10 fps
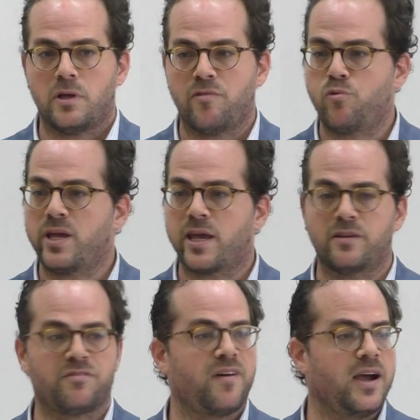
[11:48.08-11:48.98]
if we
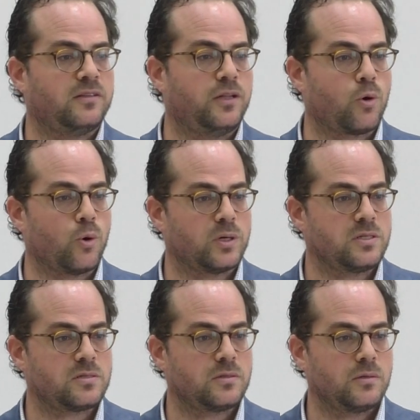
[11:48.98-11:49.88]
can't fight the
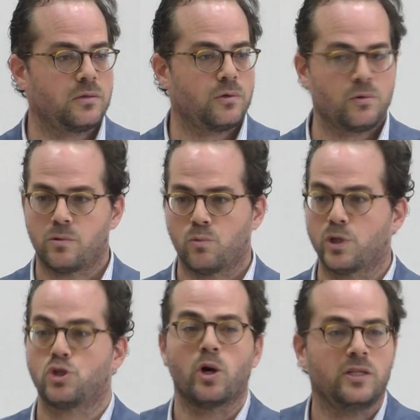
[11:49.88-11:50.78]
courts,
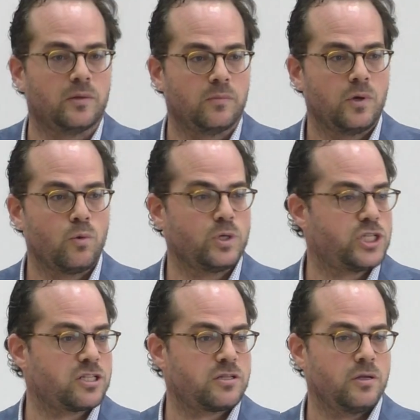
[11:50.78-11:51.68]
we'll join them. We'll
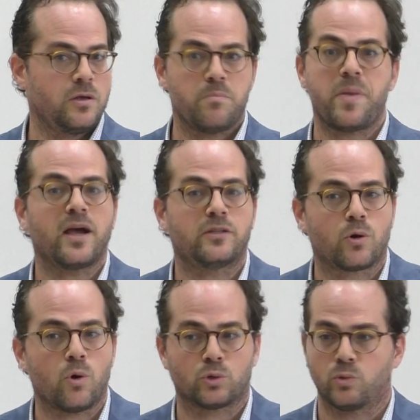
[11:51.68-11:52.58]
just pack the
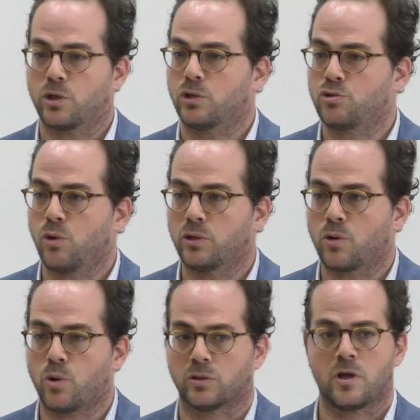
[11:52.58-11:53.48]
court. We'll control the
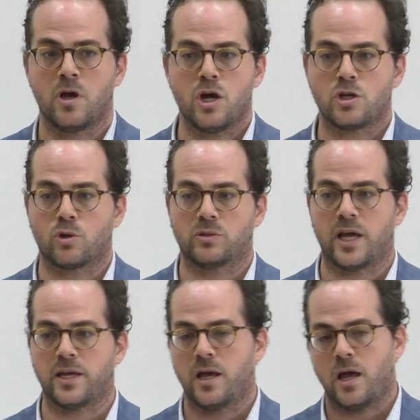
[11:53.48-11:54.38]
court. So
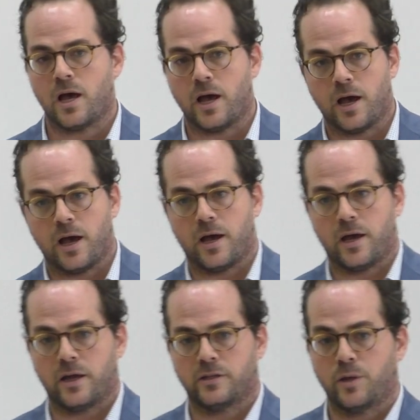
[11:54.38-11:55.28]
they
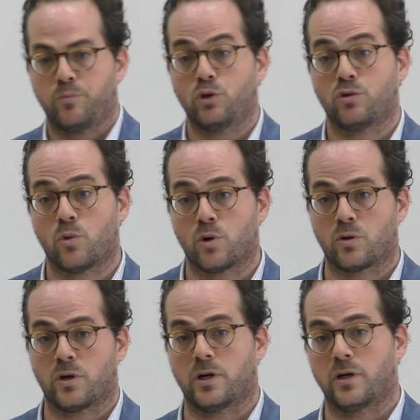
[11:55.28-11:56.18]
put more
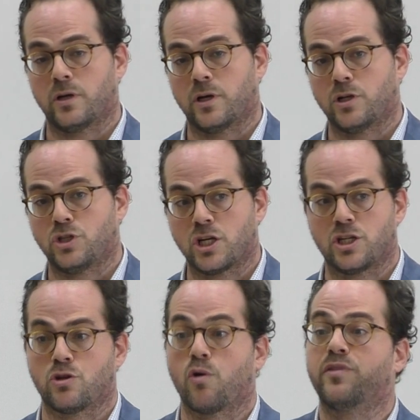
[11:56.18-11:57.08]

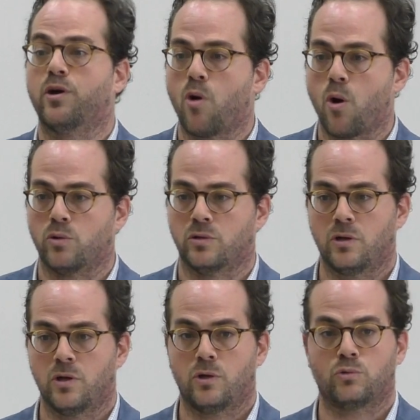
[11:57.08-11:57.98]
judges of their own
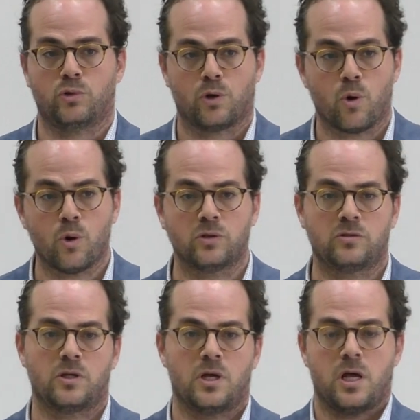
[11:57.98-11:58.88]
to the court.
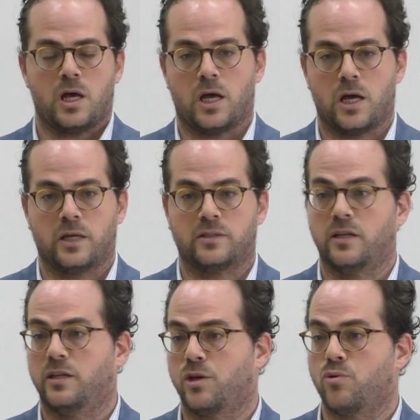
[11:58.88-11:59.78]

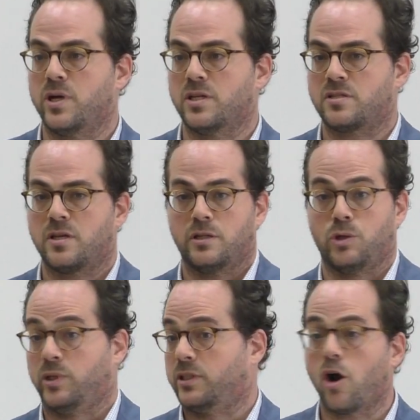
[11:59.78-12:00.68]
They decrease the
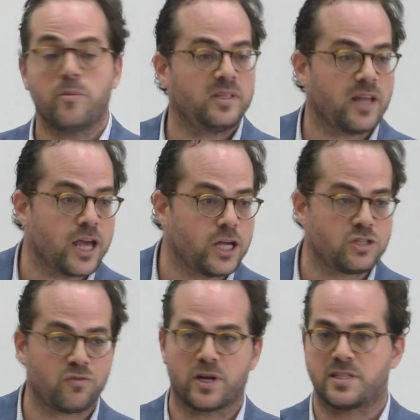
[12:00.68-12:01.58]
retirement age, for